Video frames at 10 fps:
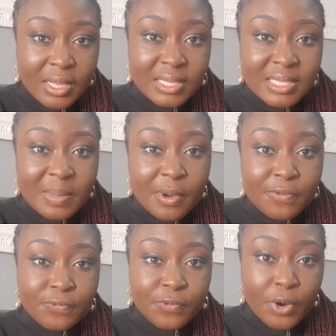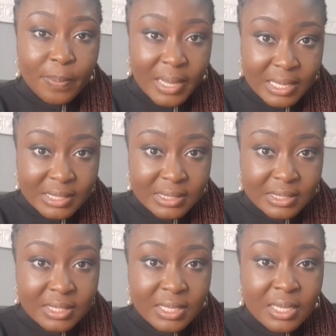They said about 4
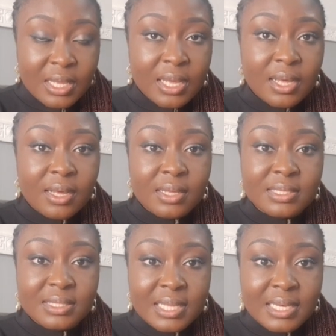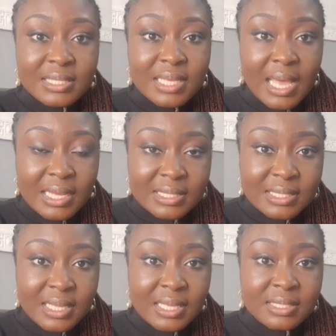banks: Zenith,
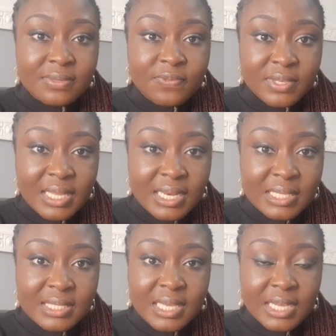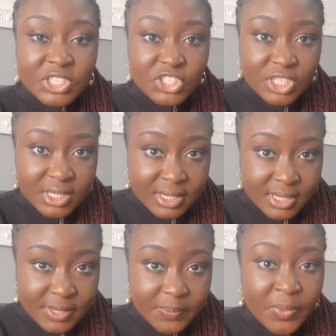Access, Fidelity, and
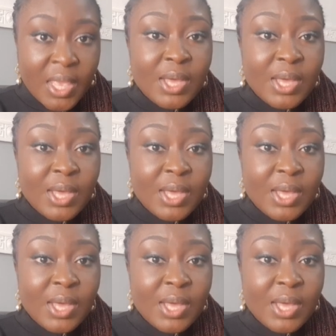GT.